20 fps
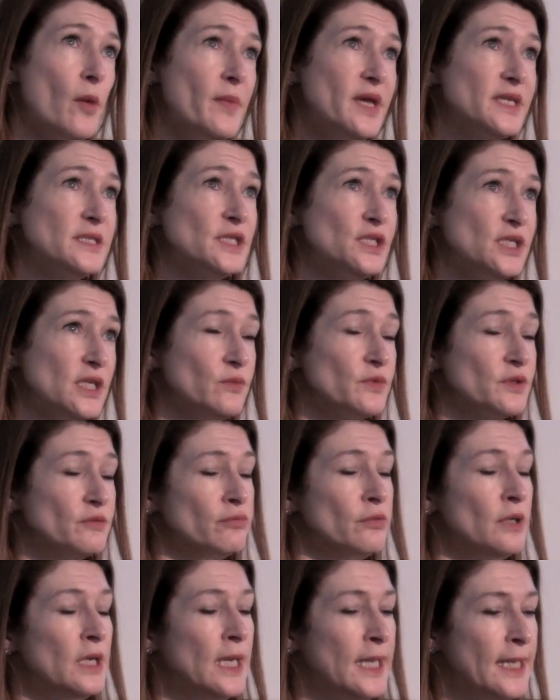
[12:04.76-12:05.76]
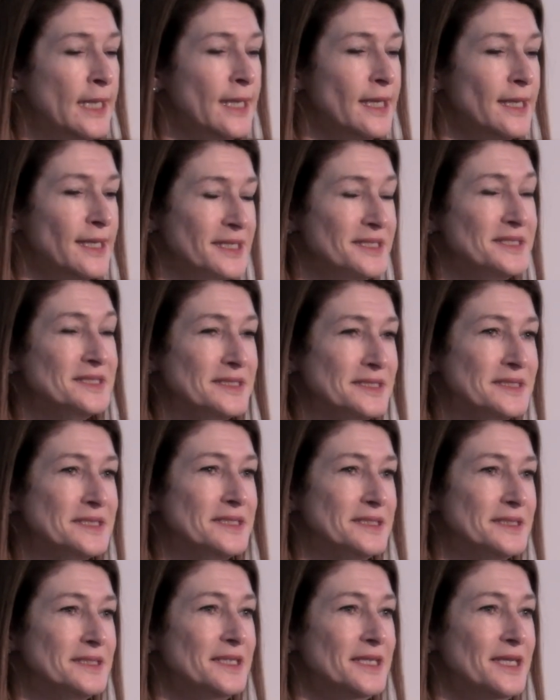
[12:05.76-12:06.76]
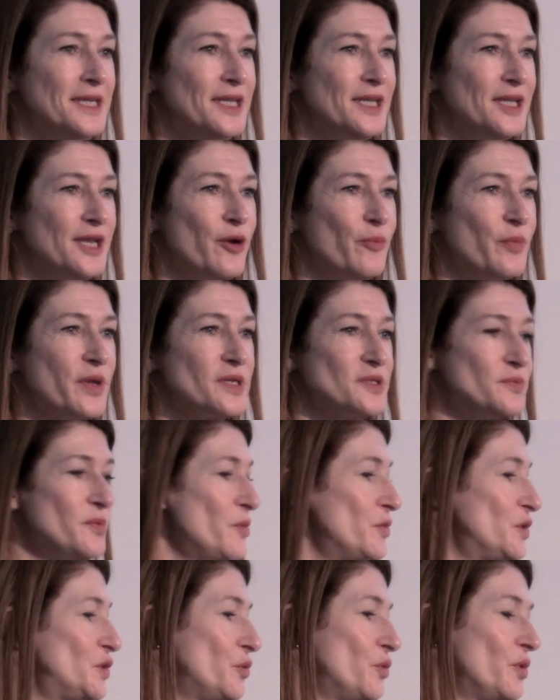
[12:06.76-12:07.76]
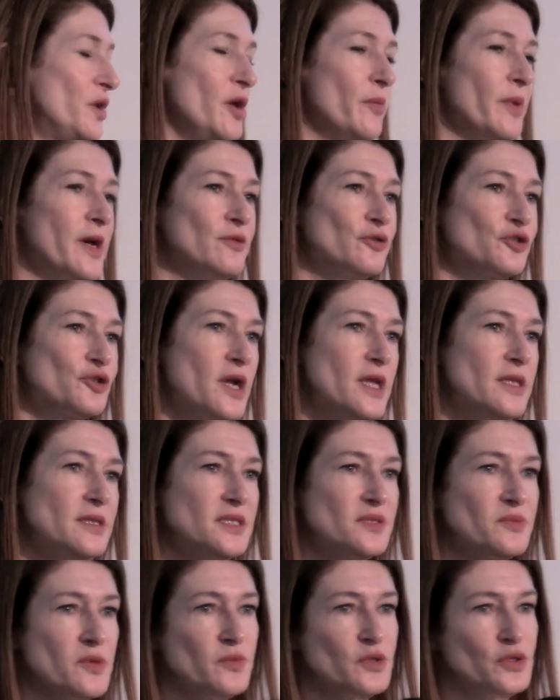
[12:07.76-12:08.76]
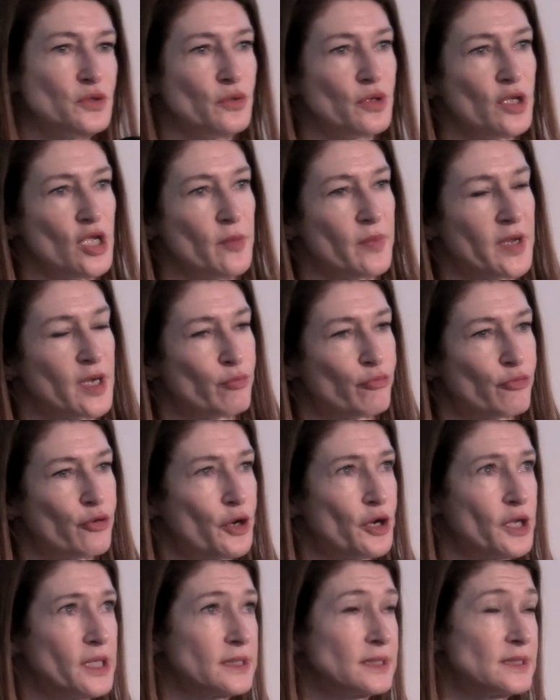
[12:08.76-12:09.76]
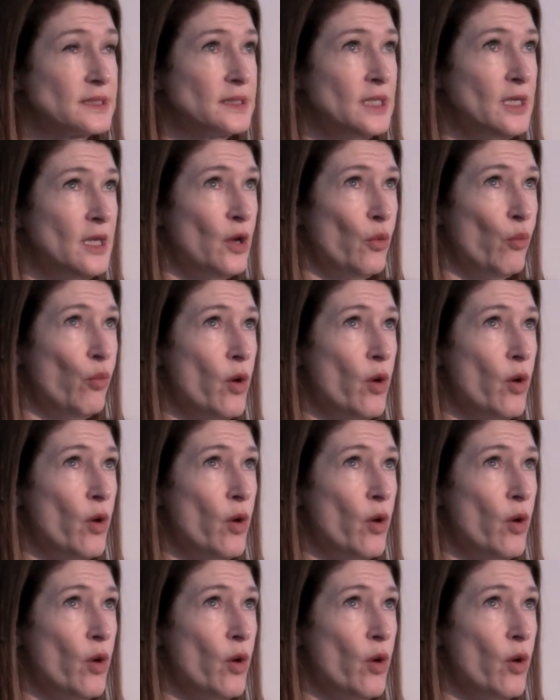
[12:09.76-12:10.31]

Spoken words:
our messaging was really inconsistent, because we were talking about trends, we were talking about products.